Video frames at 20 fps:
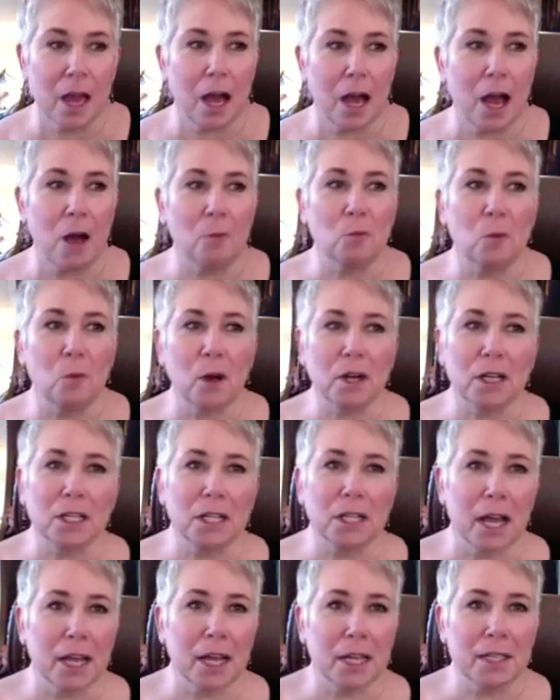One
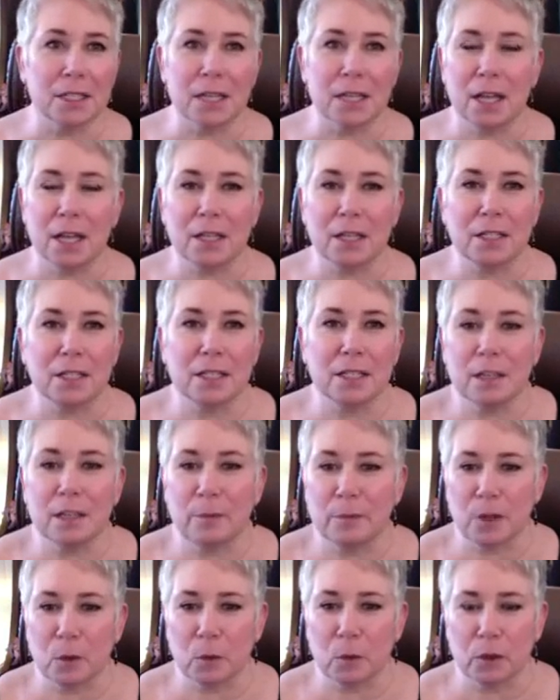client did
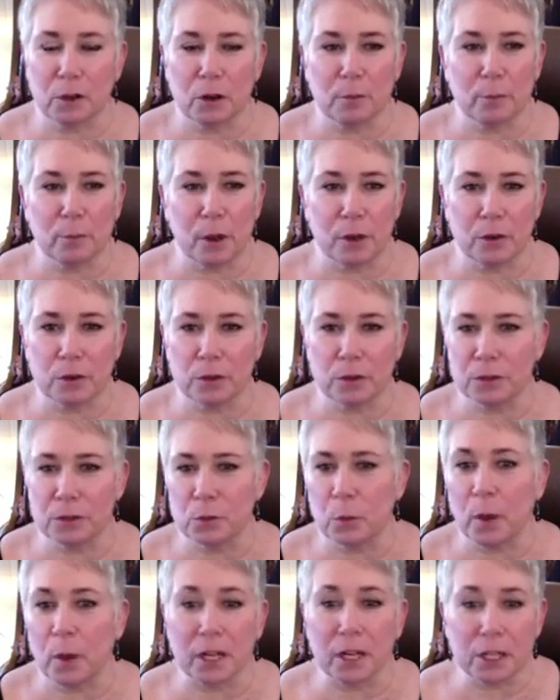something with her mother's
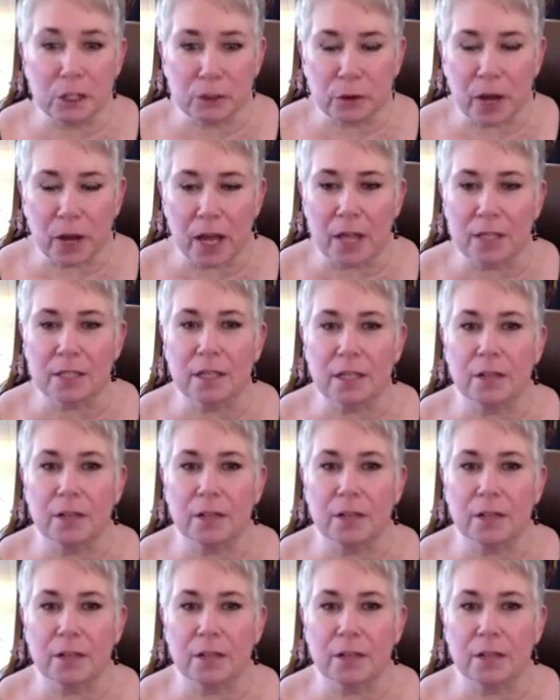wedding dress.